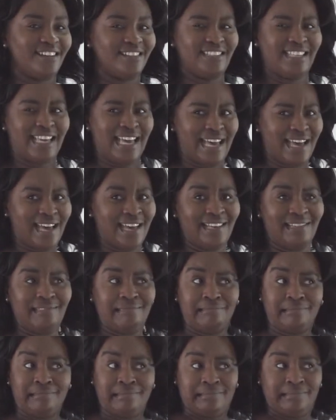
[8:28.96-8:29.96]
yeah,
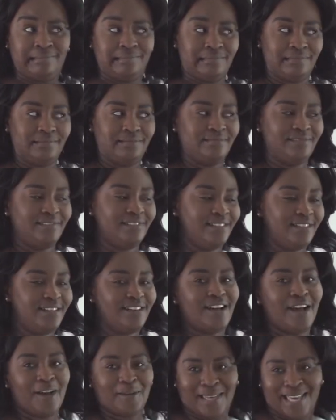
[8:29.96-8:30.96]

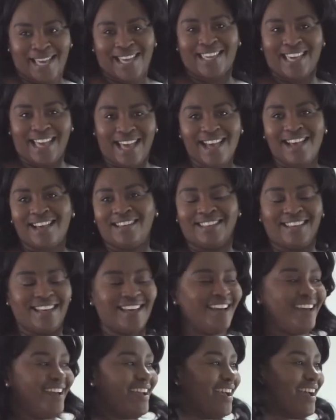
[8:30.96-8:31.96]
okay,
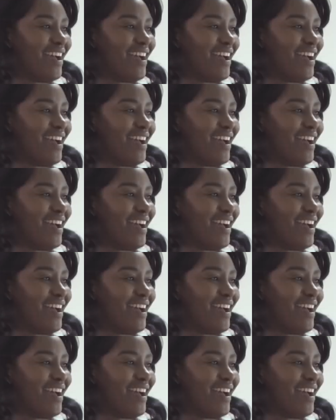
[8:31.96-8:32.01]
yeah.